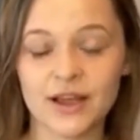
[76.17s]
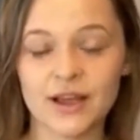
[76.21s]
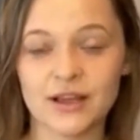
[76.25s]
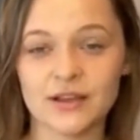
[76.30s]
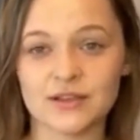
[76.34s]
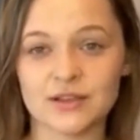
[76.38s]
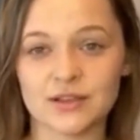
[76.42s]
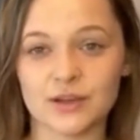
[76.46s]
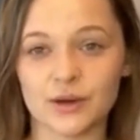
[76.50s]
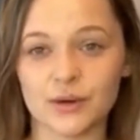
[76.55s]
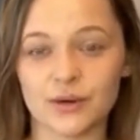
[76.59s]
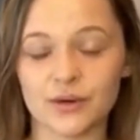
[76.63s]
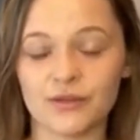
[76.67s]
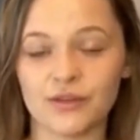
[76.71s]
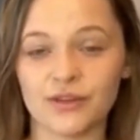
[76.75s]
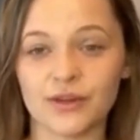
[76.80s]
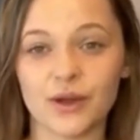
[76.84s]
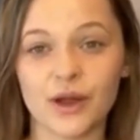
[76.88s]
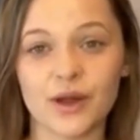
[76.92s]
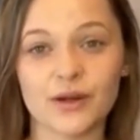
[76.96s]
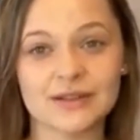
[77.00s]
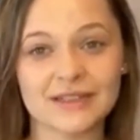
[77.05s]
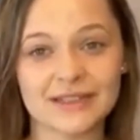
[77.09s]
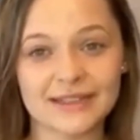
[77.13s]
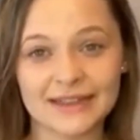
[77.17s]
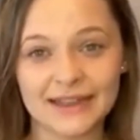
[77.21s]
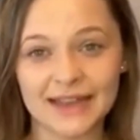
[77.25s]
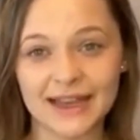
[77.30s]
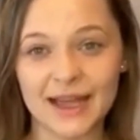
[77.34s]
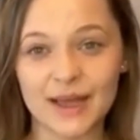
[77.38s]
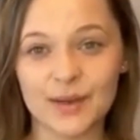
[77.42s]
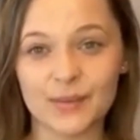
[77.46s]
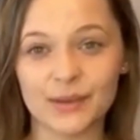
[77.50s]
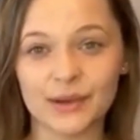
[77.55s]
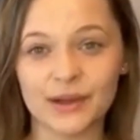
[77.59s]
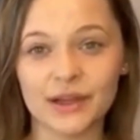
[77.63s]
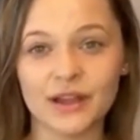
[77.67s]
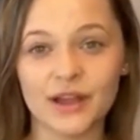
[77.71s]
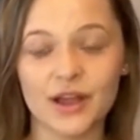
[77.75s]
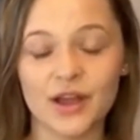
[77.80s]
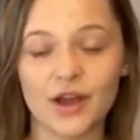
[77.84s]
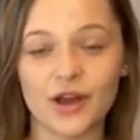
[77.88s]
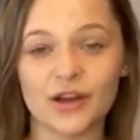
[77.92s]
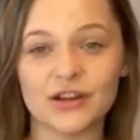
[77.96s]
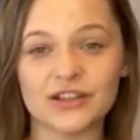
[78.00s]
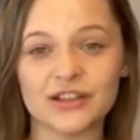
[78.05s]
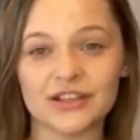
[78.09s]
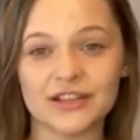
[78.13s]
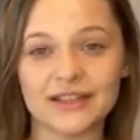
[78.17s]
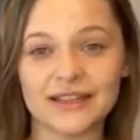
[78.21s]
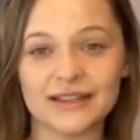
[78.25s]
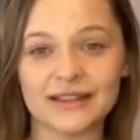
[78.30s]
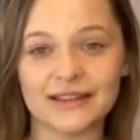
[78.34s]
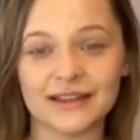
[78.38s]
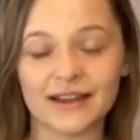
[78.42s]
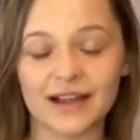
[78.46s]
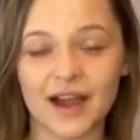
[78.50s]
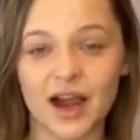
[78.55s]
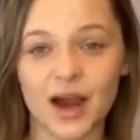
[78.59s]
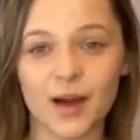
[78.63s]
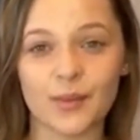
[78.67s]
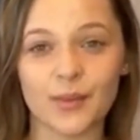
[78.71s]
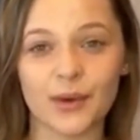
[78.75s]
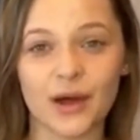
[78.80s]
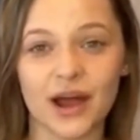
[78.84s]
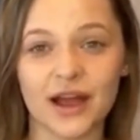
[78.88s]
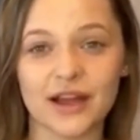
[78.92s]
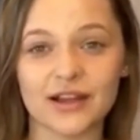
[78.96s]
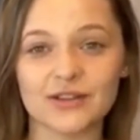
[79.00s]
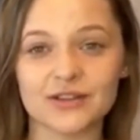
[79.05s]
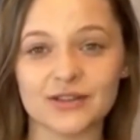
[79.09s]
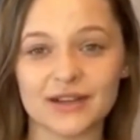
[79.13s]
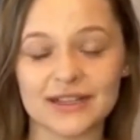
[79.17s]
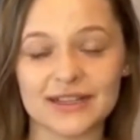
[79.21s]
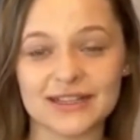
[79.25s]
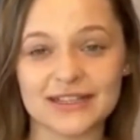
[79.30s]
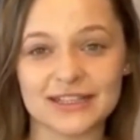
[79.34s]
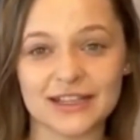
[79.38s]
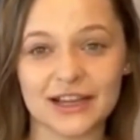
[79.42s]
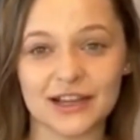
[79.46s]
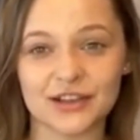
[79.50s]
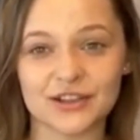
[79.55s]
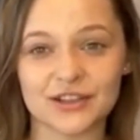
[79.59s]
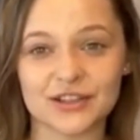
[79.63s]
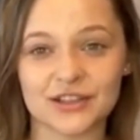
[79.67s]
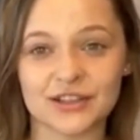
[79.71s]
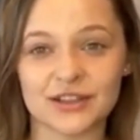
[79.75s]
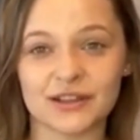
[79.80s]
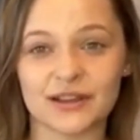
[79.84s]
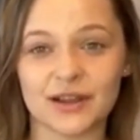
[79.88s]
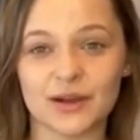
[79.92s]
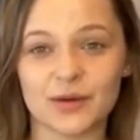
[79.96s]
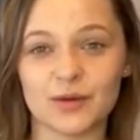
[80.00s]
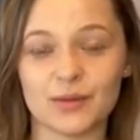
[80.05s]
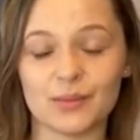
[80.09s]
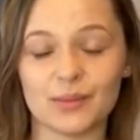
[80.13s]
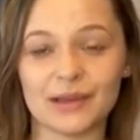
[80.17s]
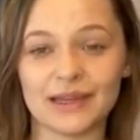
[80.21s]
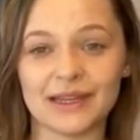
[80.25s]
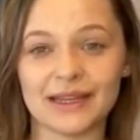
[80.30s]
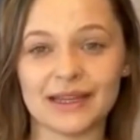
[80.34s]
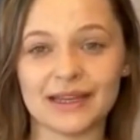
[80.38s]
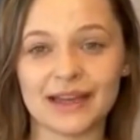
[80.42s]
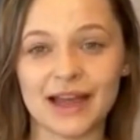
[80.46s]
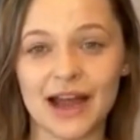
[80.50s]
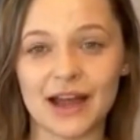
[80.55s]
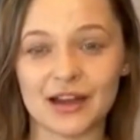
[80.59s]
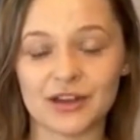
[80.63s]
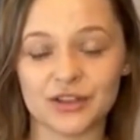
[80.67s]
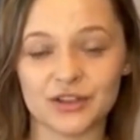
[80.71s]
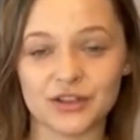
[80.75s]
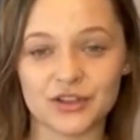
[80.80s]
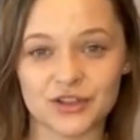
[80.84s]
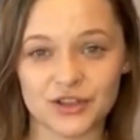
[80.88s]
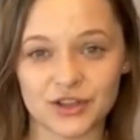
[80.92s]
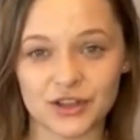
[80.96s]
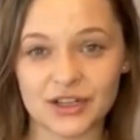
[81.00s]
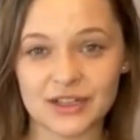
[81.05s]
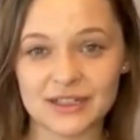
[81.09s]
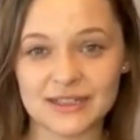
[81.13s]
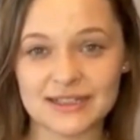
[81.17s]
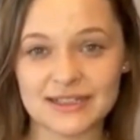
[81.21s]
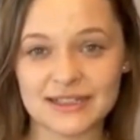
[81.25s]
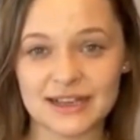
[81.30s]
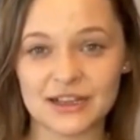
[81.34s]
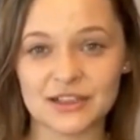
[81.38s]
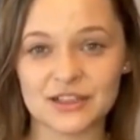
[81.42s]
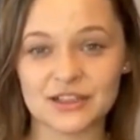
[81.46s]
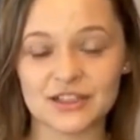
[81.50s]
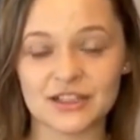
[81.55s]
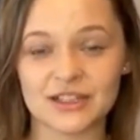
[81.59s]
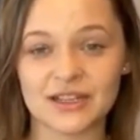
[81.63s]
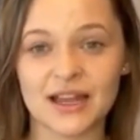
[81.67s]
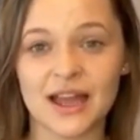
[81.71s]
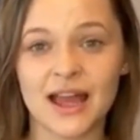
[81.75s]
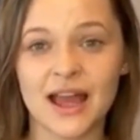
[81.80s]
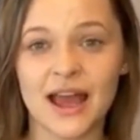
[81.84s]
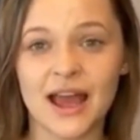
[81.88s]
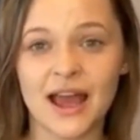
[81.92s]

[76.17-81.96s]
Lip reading: So if you go to the label, underneath the carbohydrates section, there will be an added sugar section.